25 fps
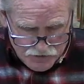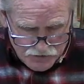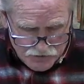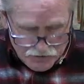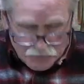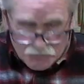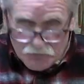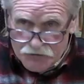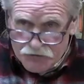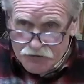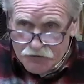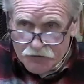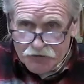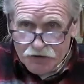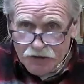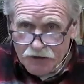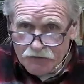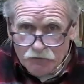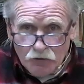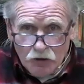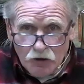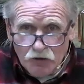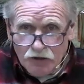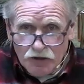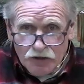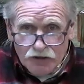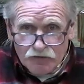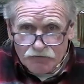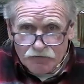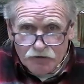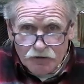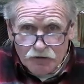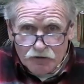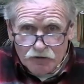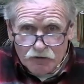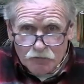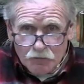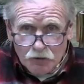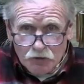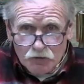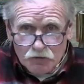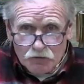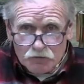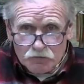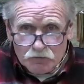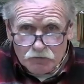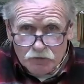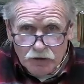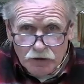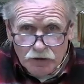We do have all that available,
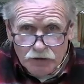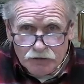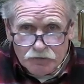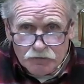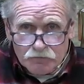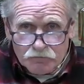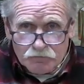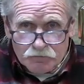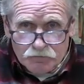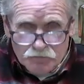right?